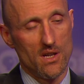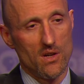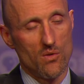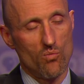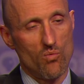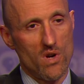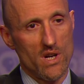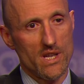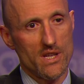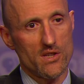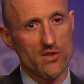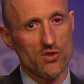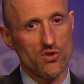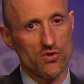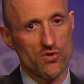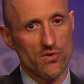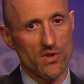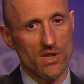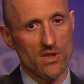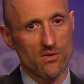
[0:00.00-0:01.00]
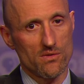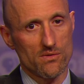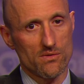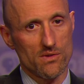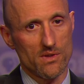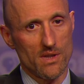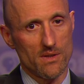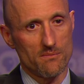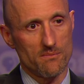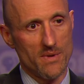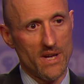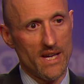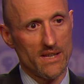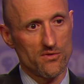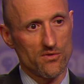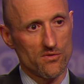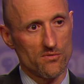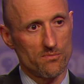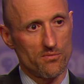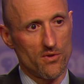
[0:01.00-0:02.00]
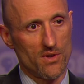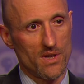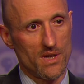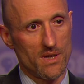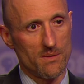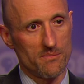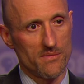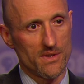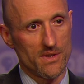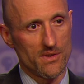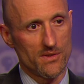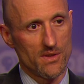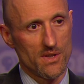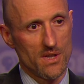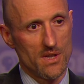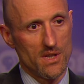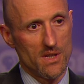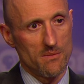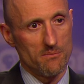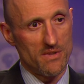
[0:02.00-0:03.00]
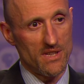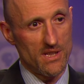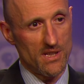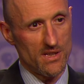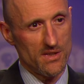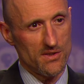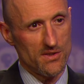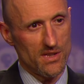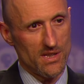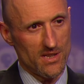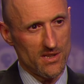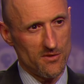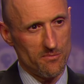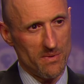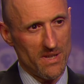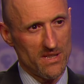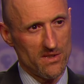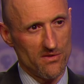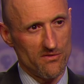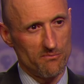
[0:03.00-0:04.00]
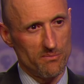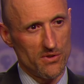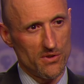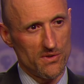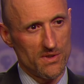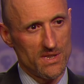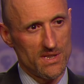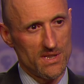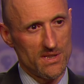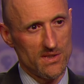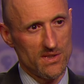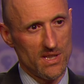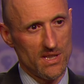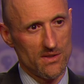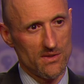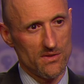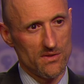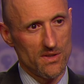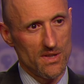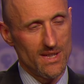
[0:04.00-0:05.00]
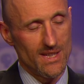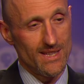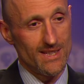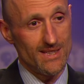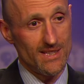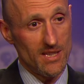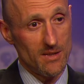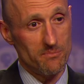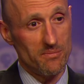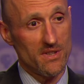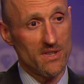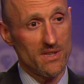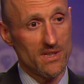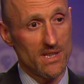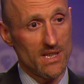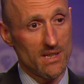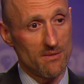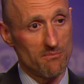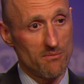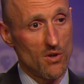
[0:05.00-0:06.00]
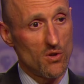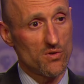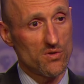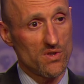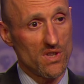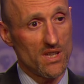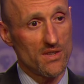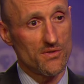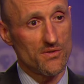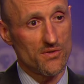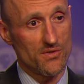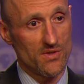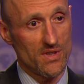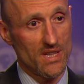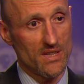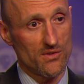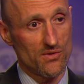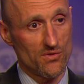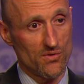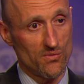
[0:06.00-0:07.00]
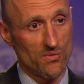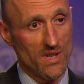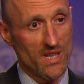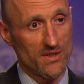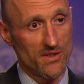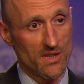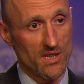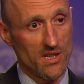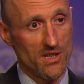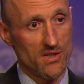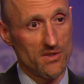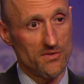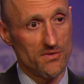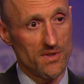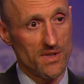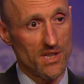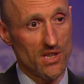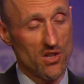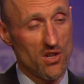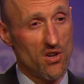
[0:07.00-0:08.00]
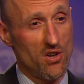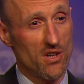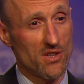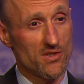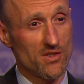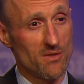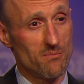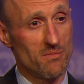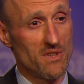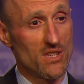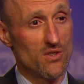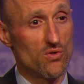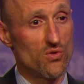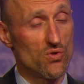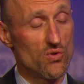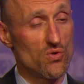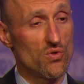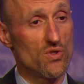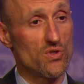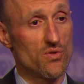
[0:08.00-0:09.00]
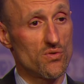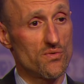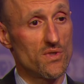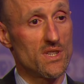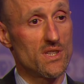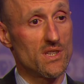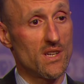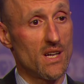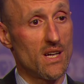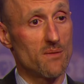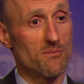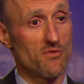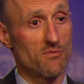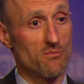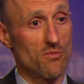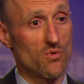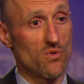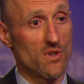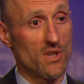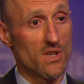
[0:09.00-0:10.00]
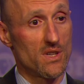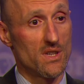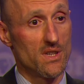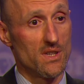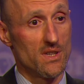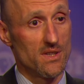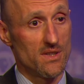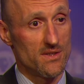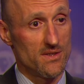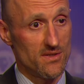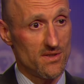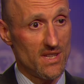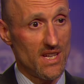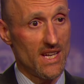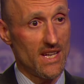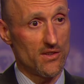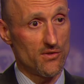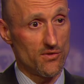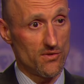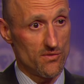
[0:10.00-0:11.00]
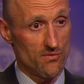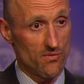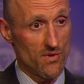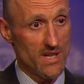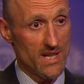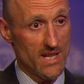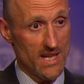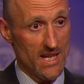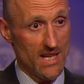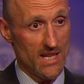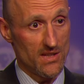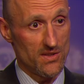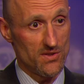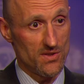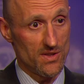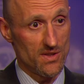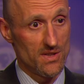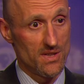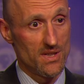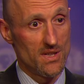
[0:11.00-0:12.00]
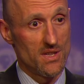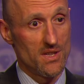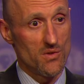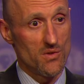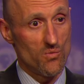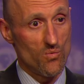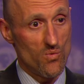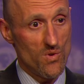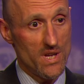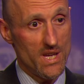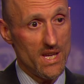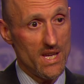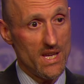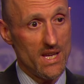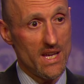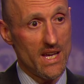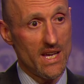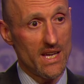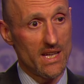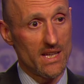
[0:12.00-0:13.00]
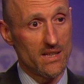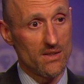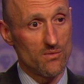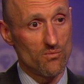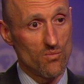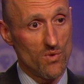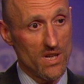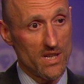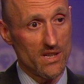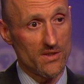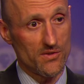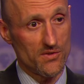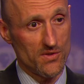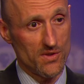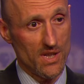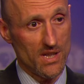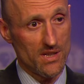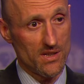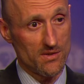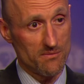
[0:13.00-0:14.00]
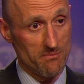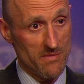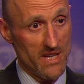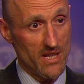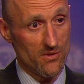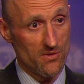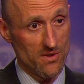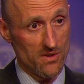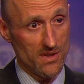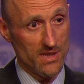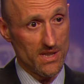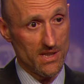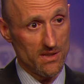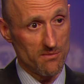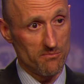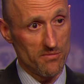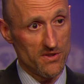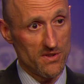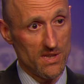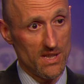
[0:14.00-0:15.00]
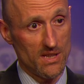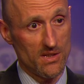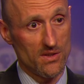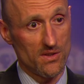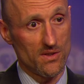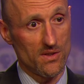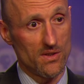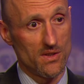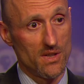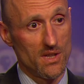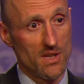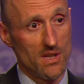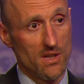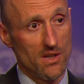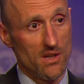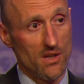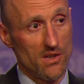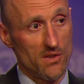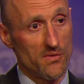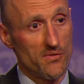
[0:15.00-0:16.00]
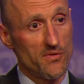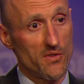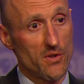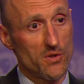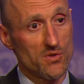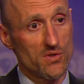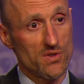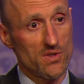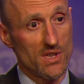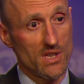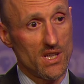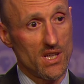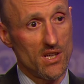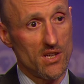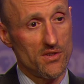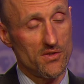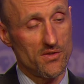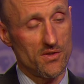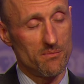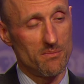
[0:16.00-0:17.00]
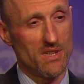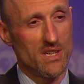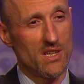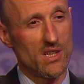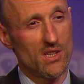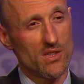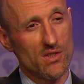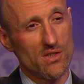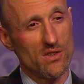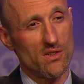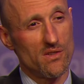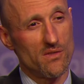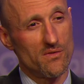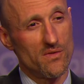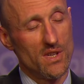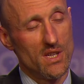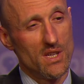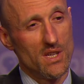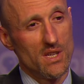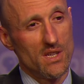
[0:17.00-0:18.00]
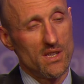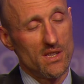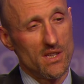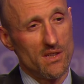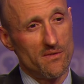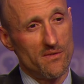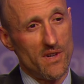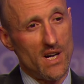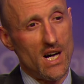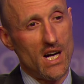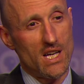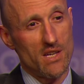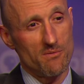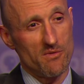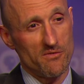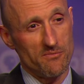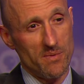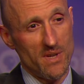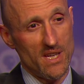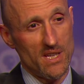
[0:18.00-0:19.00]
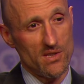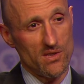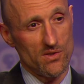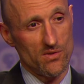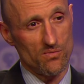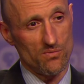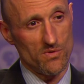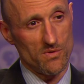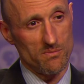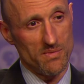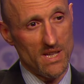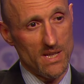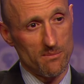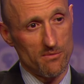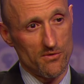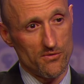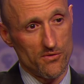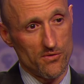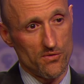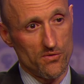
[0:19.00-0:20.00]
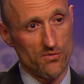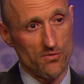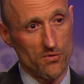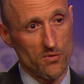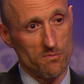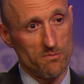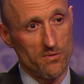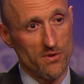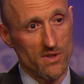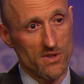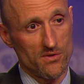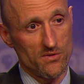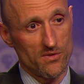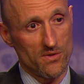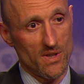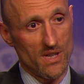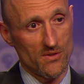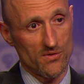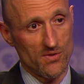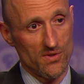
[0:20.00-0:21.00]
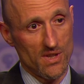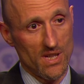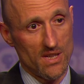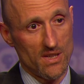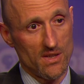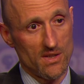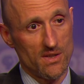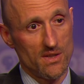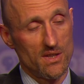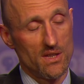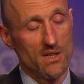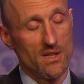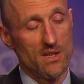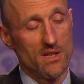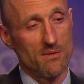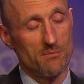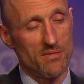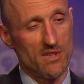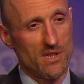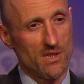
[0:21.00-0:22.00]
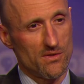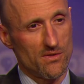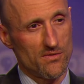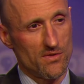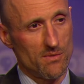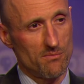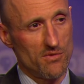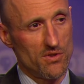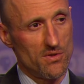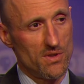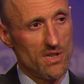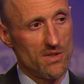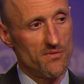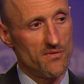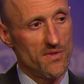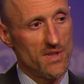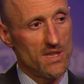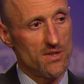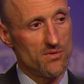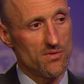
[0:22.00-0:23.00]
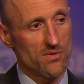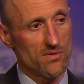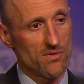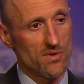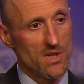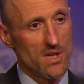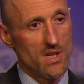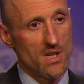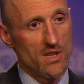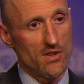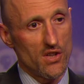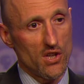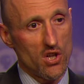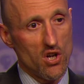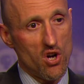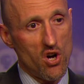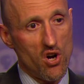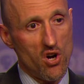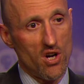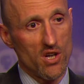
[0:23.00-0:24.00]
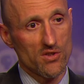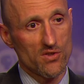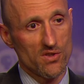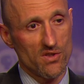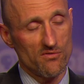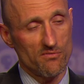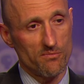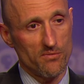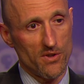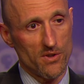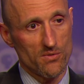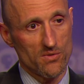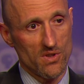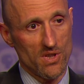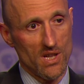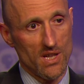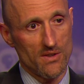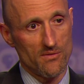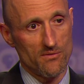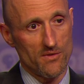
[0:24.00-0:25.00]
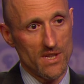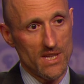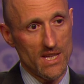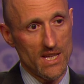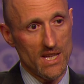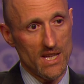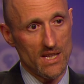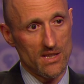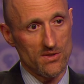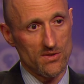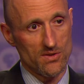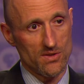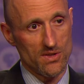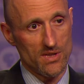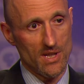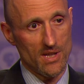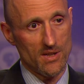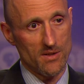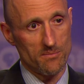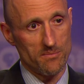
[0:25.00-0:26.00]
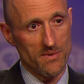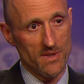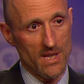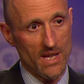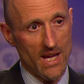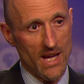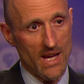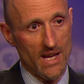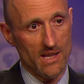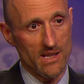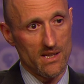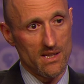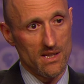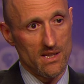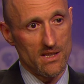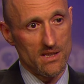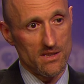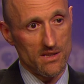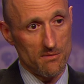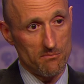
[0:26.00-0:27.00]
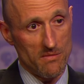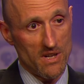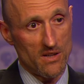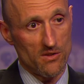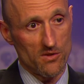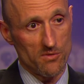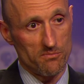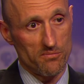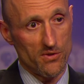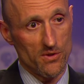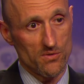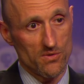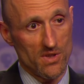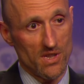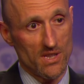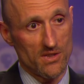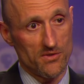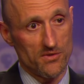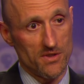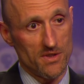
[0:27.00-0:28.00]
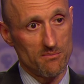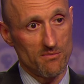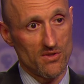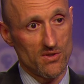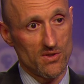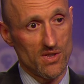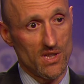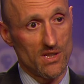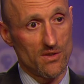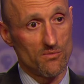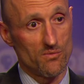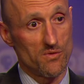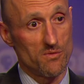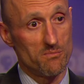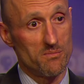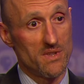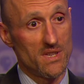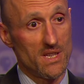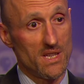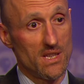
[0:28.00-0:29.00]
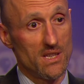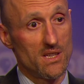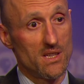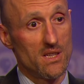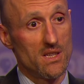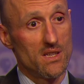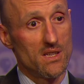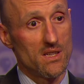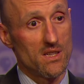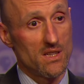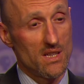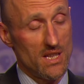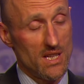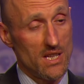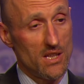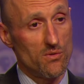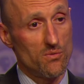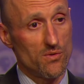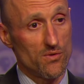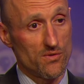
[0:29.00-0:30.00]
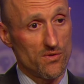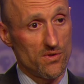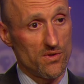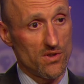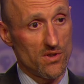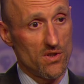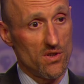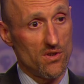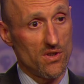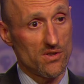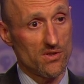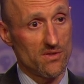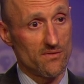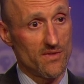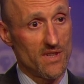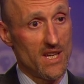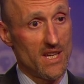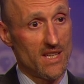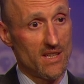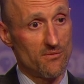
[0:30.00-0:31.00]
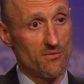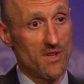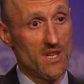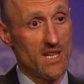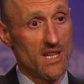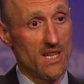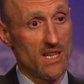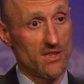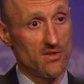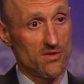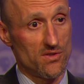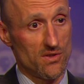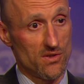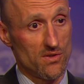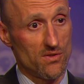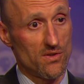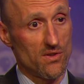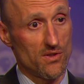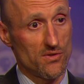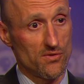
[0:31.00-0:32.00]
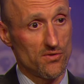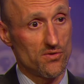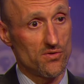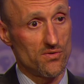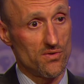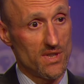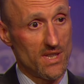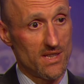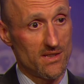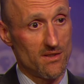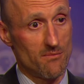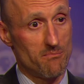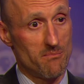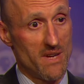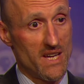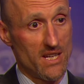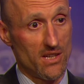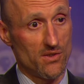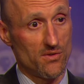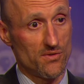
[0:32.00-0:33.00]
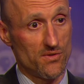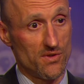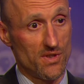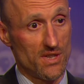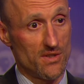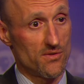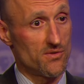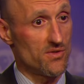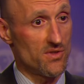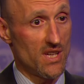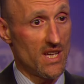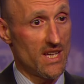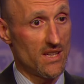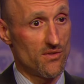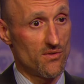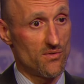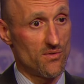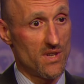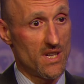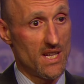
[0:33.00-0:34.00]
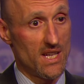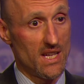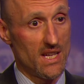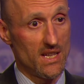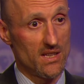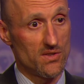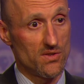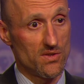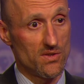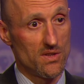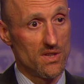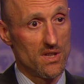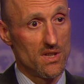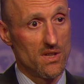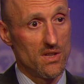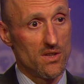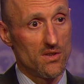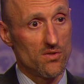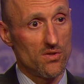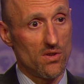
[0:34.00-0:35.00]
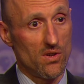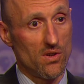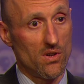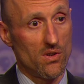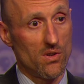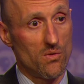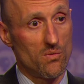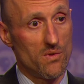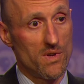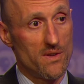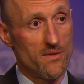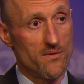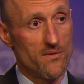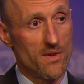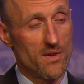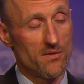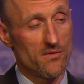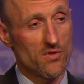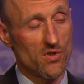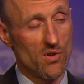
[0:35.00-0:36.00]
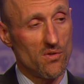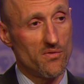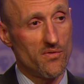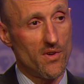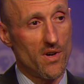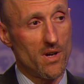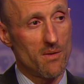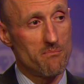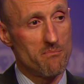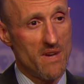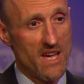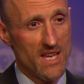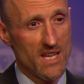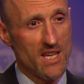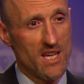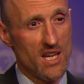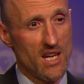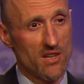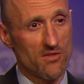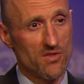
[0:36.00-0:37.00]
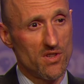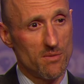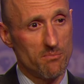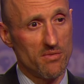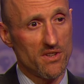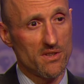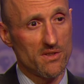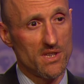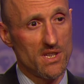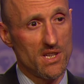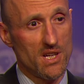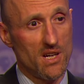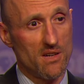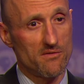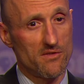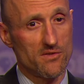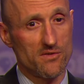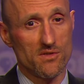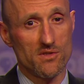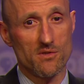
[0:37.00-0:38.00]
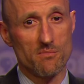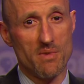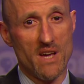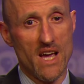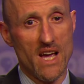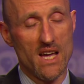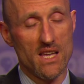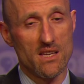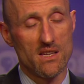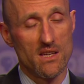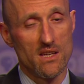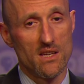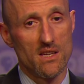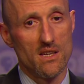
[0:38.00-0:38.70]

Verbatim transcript: One of the struggles that Pat just brought up is because of the expense of building the centers, typically in most other centers around the country, the cost can be two to three times more standard radiation we and one other center, Mayo Clinic in particular, are the first in the country because of the volume of patients we'll be able to throughput through our center because of some unique features. The cost of proton radiation therapy at the Maryland Proton Treatment Center will be equal to the cost of getting radiation across the street at the medical center, standard radiation. Wow. So we've, so far, Medicare typically covers this, Pat.